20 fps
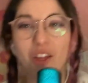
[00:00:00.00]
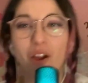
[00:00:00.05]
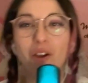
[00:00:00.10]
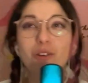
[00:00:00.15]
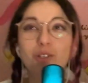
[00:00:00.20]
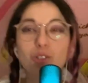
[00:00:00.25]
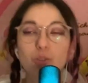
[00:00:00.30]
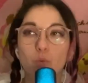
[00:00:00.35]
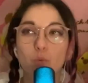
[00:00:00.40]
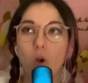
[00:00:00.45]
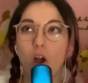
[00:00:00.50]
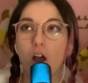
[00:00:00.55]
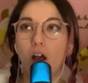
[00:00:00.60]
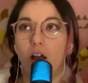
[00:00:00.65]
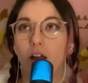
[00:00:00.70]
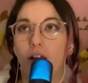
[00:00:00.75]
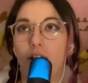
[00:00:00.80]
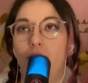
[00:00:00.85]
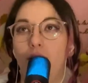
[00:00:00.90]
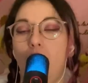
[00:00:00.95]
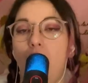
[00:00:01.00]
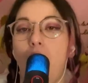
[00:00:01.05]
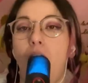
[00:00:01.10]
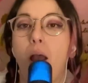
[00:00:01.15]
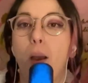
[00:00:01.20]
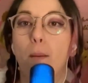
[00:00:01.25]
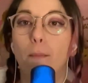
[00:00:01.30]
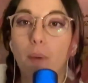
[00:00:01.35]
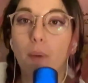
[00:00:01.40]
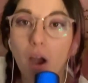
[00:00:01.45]
those were
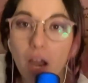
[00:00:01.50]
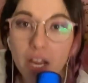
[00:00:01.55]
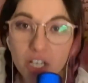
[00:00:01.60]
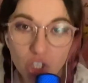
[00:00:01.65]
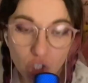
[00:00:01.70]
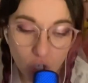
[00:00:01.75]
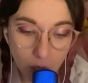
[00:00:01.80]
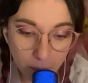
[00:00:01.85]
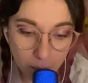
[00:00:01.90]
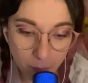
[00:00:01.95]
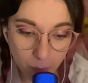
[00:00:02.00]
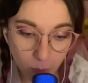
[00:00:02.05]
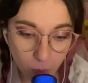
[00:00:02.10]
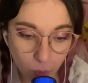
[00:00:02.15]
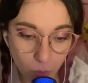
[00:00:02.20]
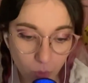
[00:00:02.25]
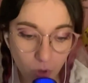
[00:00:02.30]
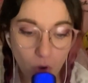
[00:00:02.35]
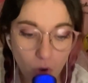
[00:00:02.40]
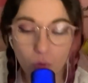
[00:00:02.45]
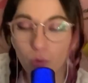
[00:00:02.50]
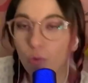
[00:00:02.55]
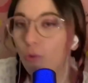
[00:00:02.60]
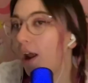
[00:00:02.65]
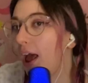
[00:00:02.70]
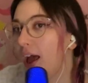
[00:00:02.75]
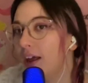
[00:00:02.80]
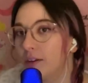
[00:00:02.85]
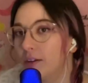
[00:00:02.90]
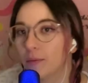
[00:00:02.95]
my jumbled
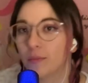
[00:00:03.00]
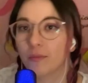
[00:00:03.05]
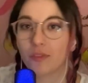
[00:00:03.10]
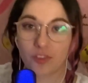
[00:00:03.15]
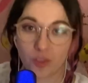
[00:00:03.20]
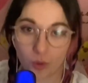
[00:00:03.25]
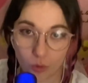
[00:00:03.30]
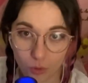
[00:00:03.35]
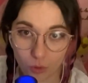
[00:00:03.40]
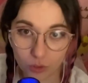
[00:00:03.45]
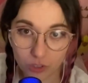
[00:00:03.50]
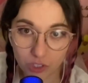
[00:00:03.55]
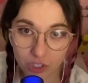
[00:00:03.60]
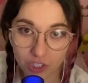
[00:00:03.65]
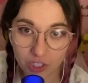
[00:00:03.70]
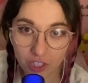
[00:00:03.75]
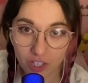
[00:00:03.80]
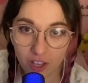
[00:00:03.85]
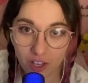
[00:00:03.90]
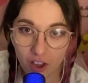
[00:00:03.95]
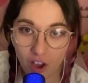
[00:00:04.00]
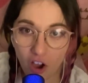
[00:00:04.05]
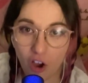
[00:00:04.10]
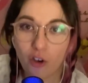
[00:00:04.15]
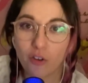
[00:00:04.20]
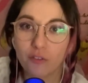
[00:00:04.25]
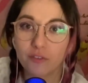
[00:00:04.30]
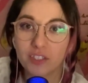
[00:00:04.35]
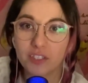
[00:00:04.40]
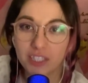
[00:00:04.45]
random thoughts
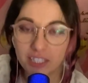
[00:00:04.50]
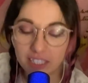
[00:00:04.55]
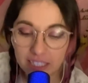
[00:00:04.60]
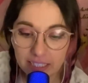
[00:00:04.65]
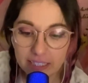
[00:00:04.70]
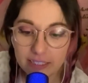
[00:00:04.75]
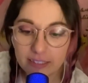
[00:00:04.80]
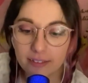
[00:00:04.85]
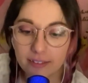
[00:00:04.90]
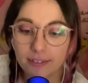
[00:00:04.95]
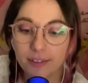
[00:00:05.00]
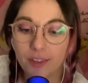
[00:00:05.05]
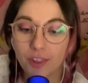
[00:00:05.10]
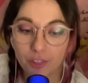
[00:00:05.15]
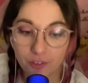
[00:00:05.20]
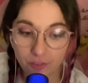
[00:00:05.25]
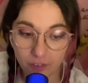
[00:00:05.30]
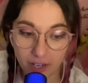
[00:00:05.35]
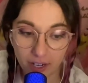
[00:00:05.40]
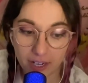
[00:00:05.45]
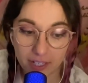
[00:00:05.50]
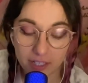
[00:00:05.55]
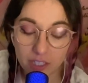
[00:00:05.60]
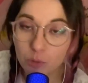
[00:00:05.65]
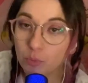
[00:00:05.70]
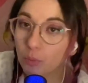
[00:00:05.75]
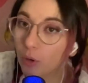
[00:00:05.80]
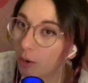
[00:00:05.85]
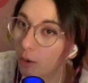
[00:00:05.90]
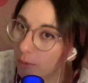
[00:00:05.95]
of season 3.
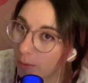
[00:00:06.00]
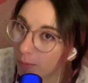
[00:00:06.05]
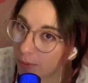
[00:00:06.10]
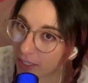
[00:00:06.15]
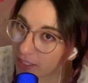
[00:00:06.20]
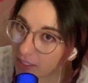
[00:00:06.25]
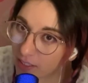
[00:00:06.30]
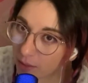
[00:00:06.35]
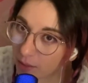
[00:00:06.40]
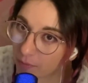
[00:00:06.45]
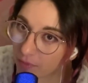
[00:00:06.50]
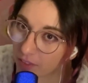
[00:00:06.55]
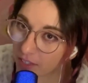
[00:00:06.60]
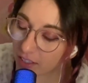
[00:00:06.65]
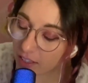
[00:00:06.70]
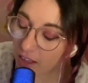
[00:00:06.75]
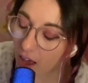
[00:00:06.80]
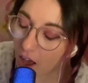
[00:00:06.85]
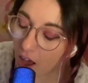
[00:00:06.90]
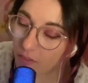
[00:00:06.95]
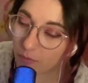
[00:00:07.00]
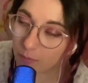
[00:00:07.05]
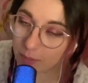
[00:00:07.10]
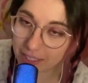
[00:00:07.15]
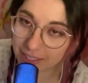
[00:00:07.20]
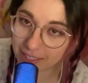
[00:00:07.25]
There's probably something that I've